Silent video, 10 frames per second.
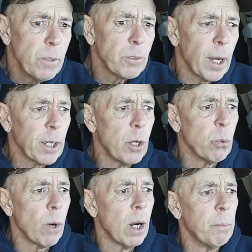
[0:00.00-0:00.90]
So I go to
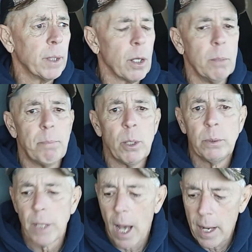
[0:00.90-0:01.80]
where I'm going to go
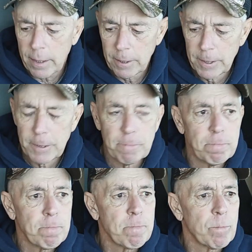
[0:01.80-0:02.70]
boondock,
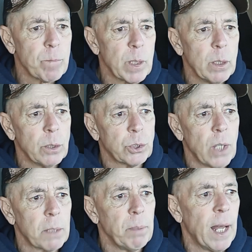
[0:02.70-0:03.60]
a little
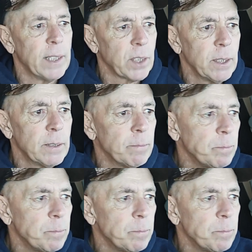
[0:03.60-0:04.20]
truck plaza.